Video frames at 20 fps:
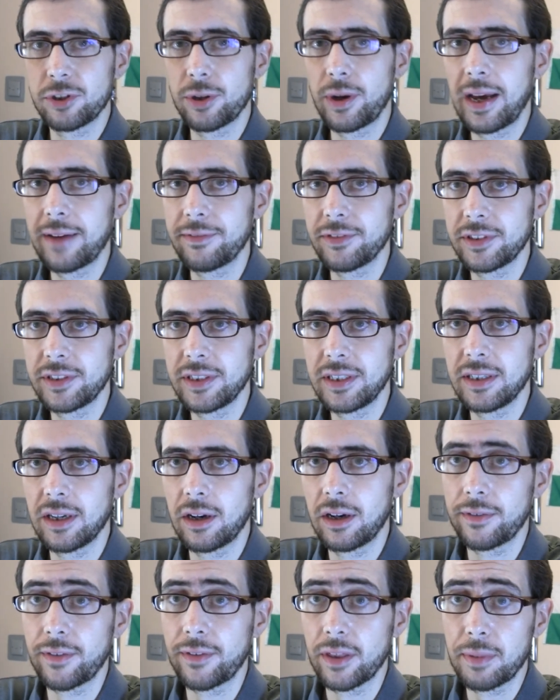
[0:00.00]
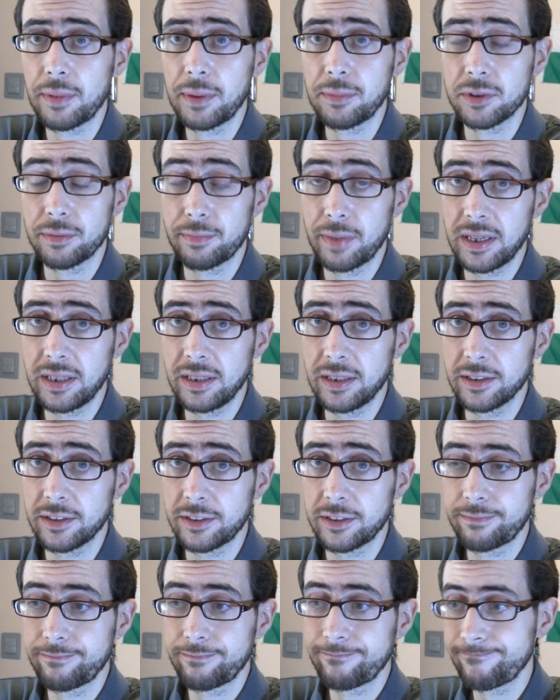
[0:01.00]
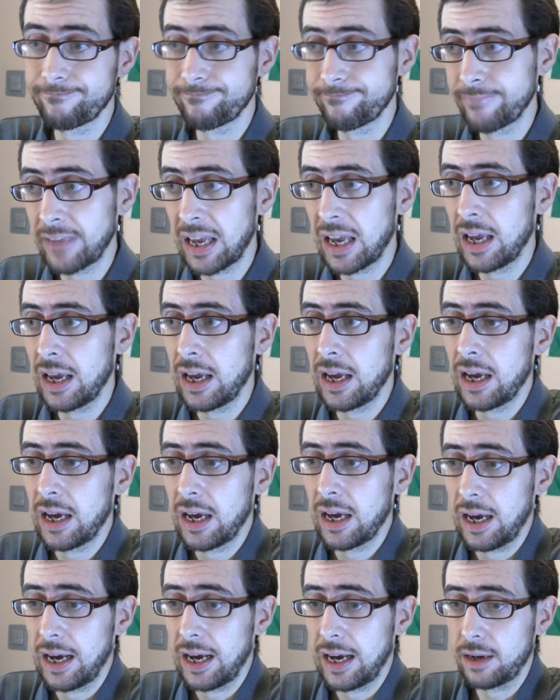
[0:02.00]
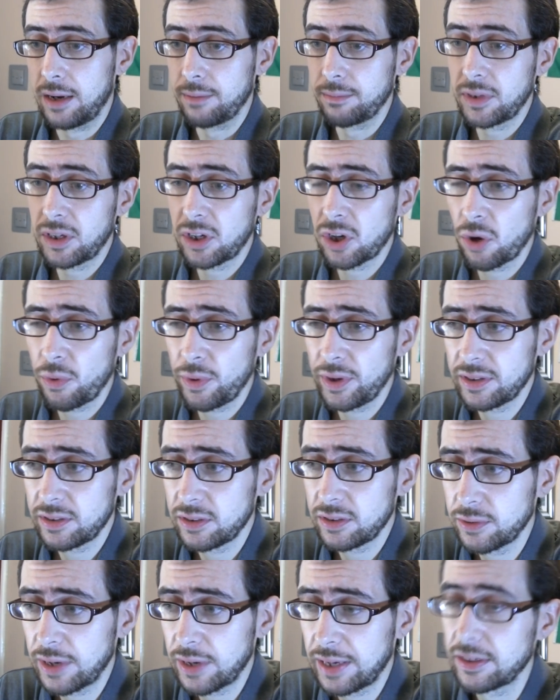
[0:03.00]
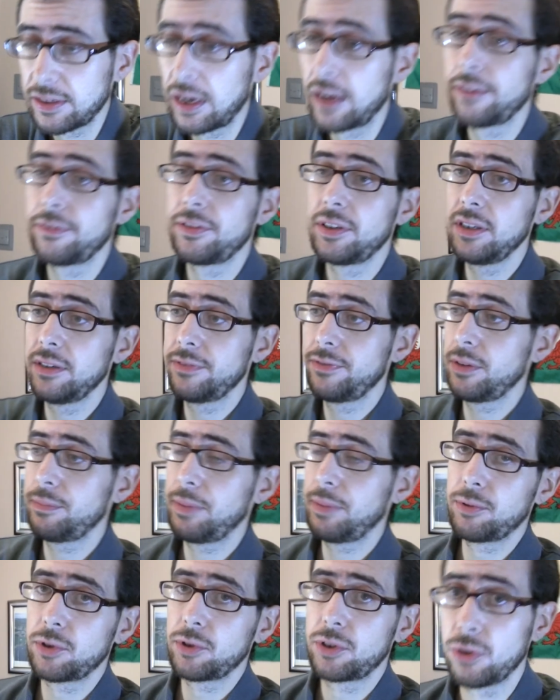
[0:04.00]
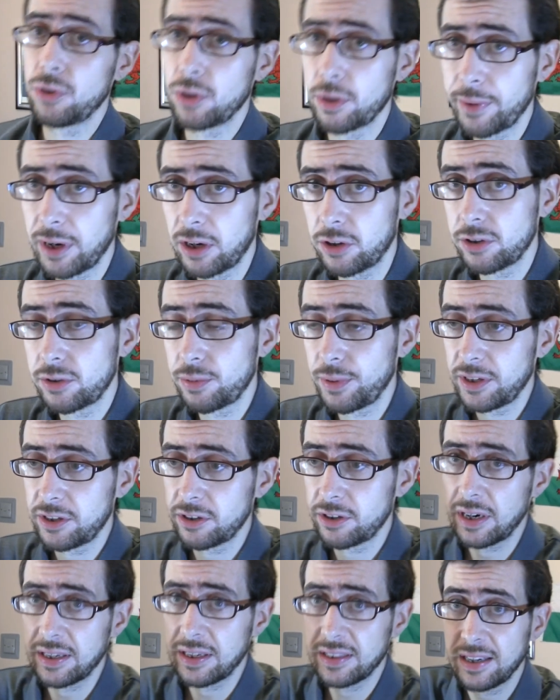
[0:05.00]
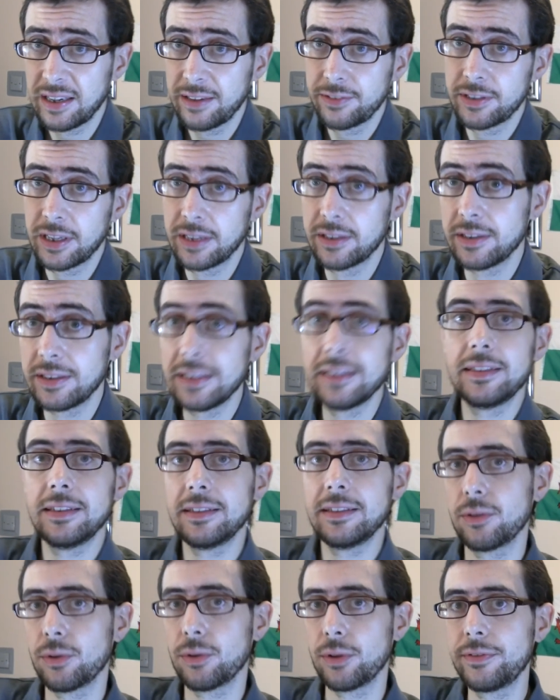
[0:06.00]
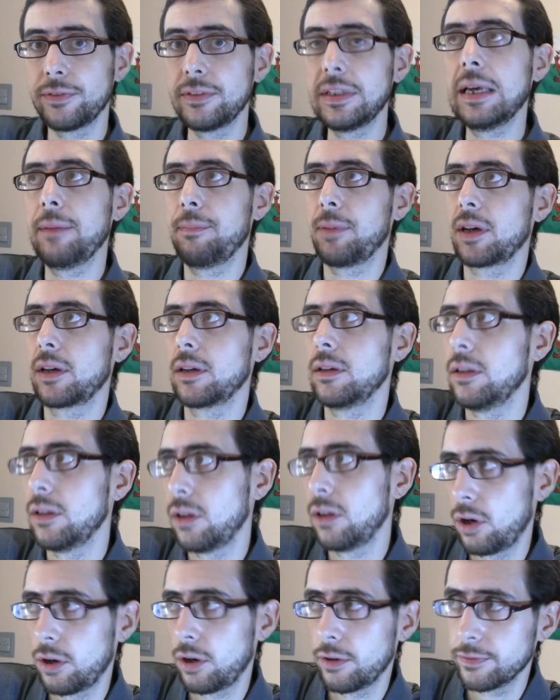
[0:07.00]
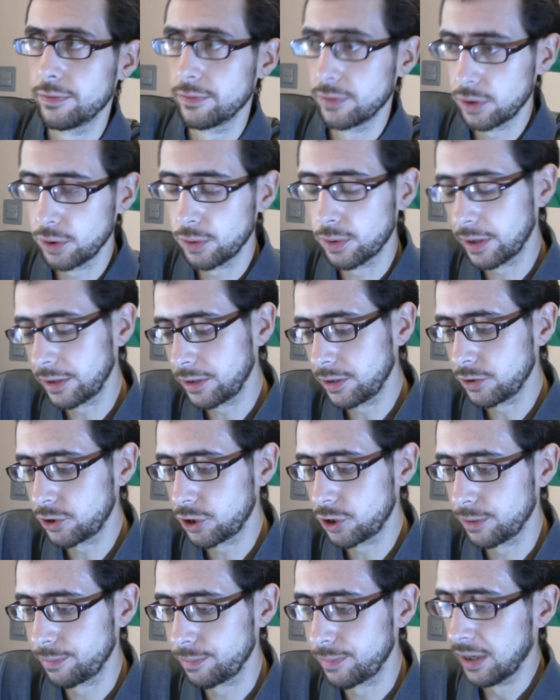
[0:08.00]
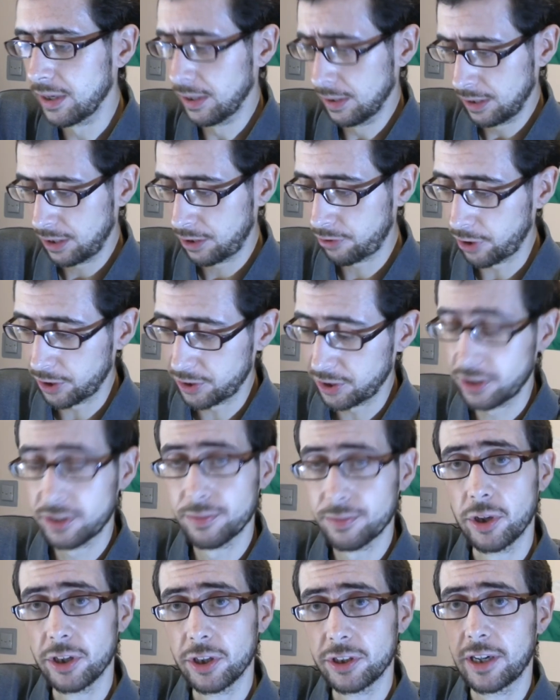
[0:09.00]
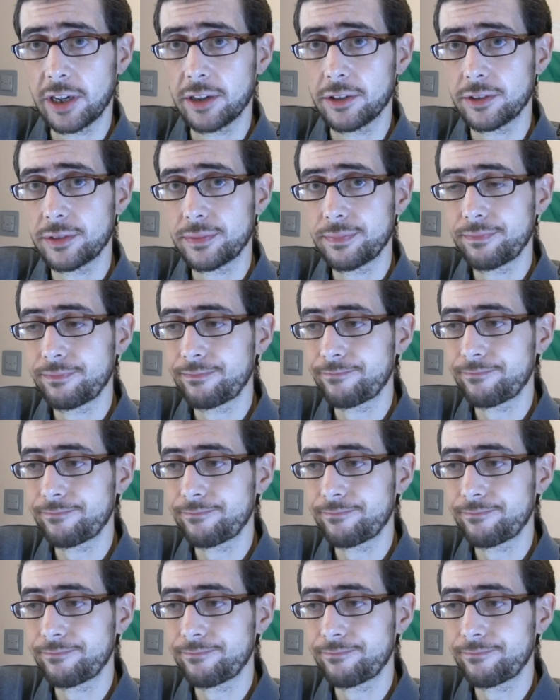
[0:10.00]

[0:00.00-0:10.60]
so I haven't seen a lot of other people's opinions. And I'm going to, I've seen a few people talk about it on Twitter, and they've said that this is sort of typical of Google and YouTube crushing smaller channels.